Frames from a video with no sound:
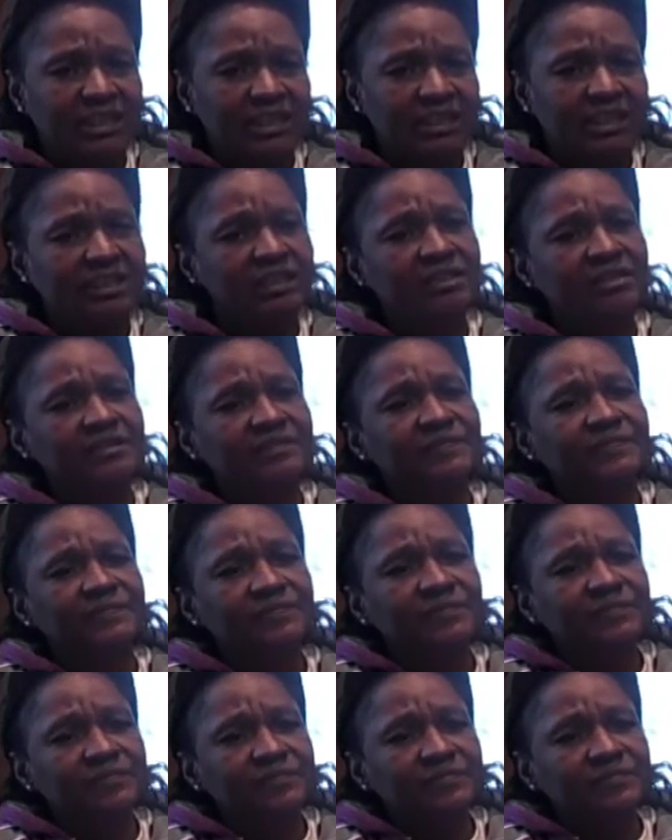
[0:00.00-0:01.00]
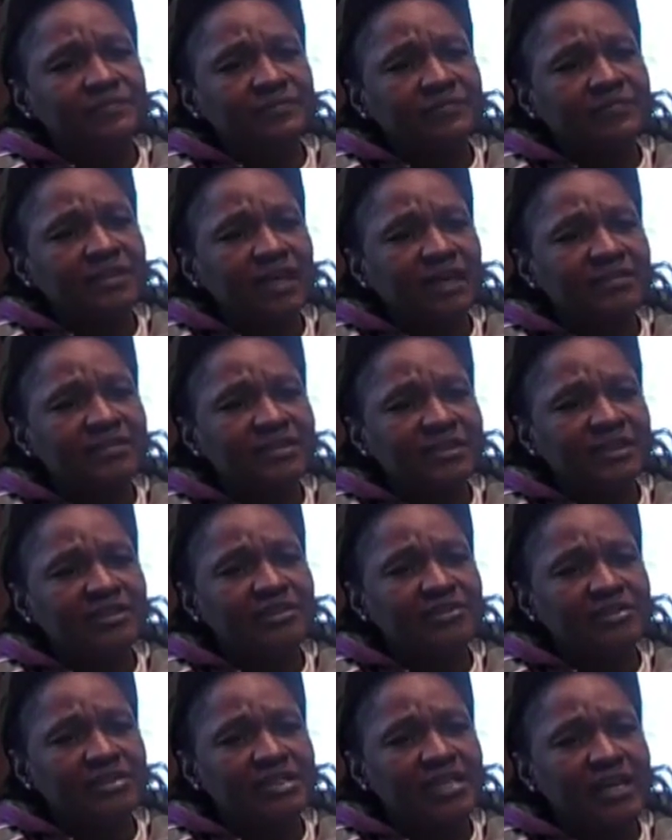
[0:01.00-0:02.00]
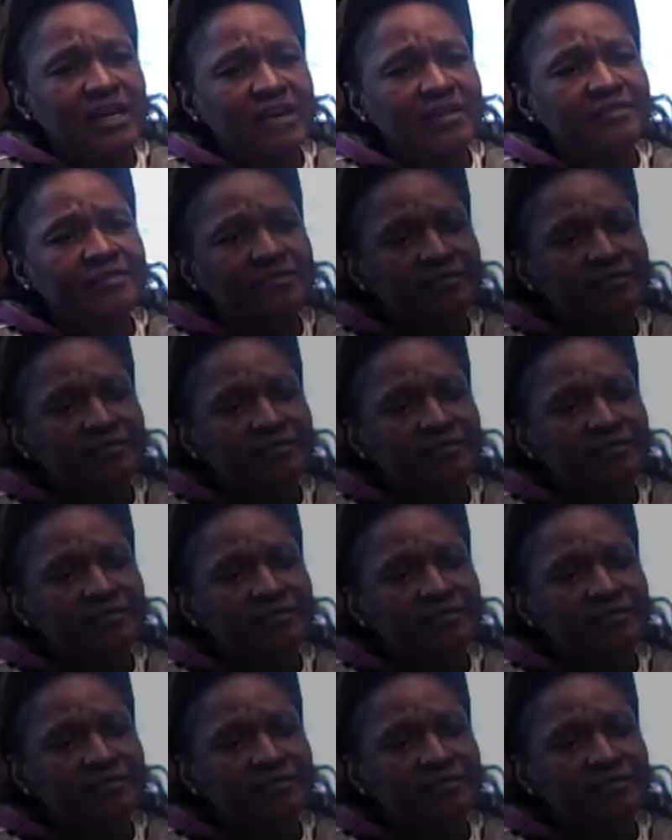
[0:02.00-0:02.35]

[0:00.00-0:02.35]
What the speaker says: I think. I'll say your staff.